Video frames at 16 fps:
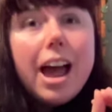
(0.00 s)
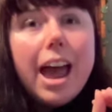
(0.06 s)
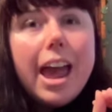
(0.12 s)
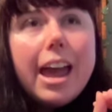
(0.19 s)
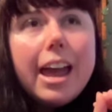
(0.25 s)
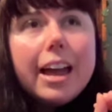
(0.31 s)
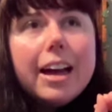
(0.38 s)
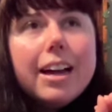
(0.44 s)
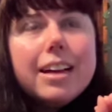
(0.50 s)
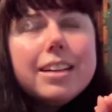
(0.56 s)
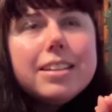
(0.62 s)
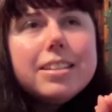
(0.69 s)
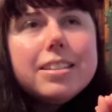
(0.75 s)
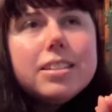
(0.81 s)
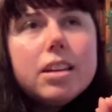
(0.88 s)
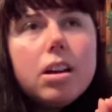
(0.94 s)

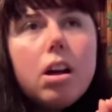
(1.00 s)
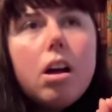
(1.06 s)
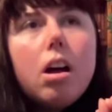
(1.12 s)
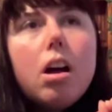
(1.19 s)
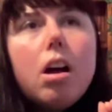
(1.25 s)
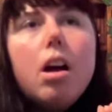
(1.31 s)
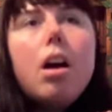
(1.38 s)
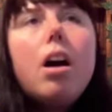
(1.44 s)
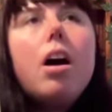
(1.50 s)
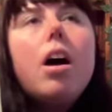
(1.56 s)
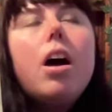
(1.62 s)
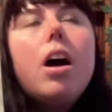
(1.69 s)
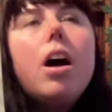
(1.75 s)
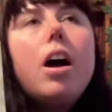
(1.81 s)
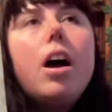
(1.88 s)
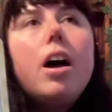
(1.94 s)
and
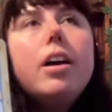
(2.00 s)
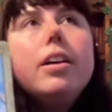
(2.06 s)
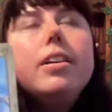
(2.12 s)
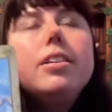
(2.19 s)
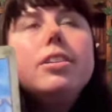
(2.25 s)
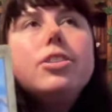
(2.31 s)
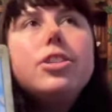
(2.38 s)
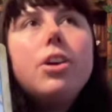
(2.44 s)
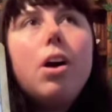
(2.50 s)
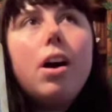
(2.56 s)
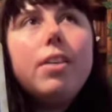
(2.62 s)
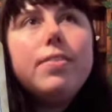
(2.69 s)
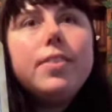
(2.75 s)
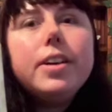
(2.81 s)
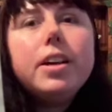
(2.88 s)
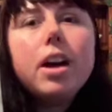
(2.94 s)
she
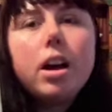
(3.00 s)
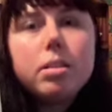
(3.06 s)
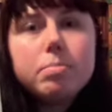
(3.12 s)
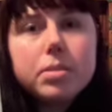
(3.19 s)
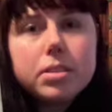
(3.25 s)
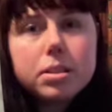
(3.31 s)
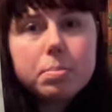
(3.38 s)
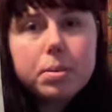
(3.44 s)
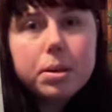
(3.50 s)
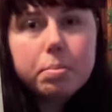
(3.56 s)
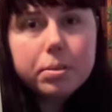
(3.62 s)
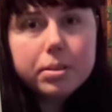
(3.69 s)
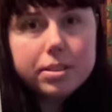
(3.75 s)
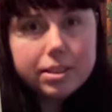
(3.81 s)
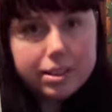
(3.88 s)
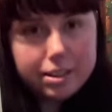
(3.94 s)
often comes to
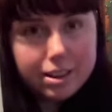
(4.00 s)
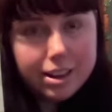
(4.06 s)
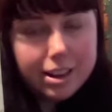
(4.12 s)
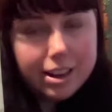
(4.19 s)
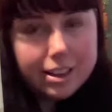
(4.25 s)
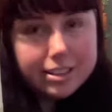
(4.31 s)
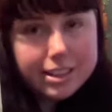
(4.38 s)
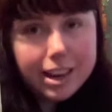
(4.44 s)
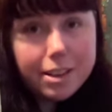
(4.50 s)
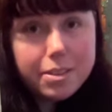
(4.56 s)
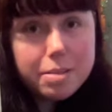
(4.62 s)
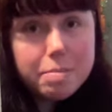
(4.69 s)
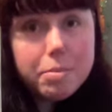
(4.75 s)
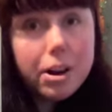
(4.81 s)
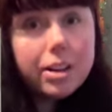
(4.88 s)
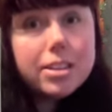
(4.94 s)
people to tell
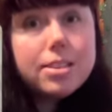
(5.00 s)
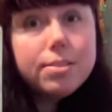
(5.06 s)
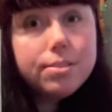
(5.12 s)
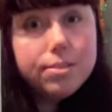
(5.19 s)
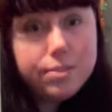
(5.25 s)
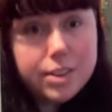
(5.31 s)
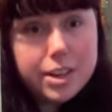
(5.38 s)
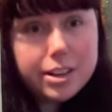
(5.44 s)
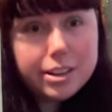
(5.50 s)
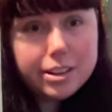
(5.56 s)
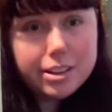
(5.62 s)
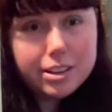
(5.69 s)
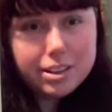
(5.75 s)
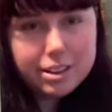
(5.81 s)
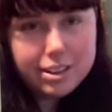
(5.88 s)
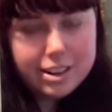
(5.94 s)
them not to
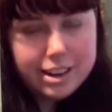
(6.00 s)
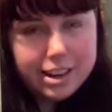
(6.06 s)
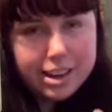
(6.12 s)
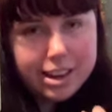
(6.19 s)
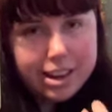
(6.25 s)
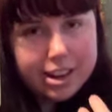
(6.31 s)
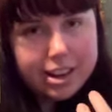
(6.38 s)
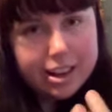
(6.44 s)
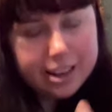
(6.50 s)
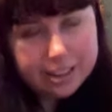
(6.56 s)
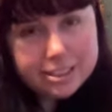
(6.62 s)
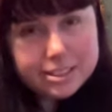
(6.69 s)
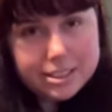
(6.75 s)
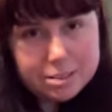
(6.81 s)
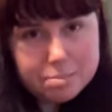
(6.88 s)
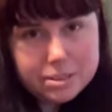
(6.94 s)
fear
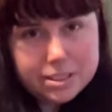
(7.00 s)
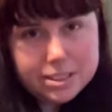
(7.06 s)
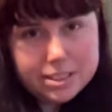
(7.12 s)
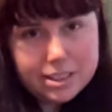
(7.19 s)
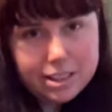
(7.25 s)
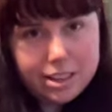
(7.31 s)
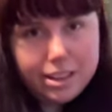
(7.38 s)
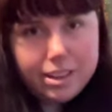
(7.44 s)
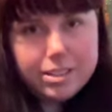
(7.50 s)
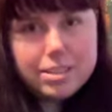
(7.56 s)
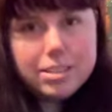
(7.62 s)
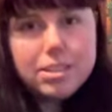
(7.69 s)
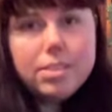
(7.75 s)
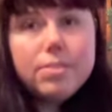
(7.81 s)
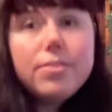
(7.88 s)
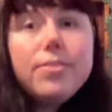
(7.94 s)
intimacy,
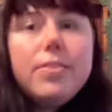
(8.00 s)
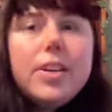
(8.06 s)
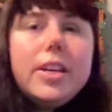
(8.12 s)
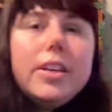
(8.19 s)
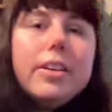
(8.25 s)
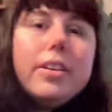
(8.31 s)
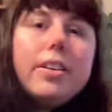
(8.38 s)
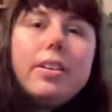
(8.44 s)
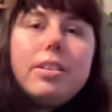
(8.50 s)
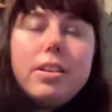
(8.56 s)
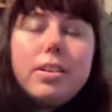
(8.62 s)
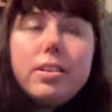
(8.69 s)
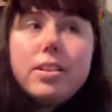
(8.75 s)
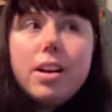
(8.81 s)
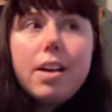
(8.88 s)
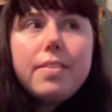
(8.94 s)

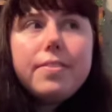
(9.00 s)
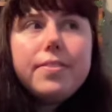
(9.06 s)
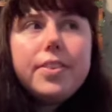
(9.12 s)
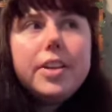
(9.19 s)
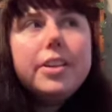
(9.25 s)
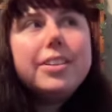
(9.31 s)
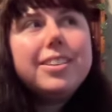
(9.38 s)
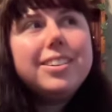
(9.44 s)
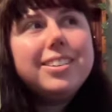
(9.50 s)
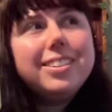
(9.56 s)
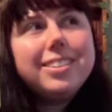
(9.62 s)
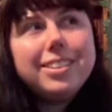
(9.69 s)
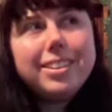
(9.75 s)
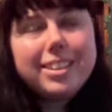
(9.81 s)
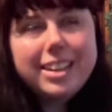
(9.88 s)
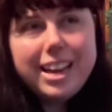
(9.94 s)
to not
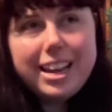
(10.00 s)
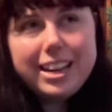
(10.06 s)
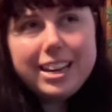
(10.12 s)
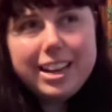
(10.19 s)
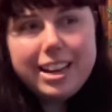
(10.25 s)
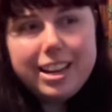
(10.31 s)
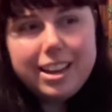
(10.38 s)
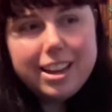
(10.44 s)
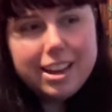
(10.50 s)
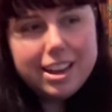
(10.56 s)
fear gaining